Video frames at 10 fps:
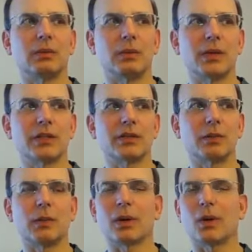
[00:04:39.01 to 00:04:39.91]
was
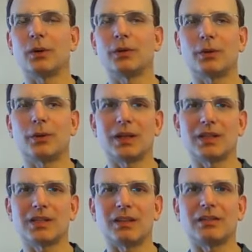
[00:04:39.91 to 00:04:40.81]
what we're going through in the
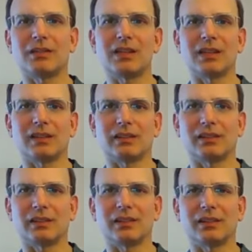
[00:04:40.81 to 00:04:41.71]

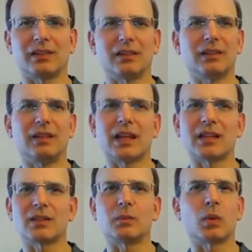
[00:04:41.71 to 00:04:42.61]
70s
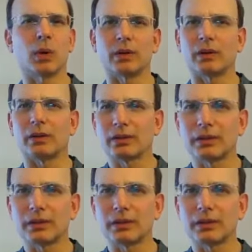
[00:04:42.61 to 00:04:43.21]
less important?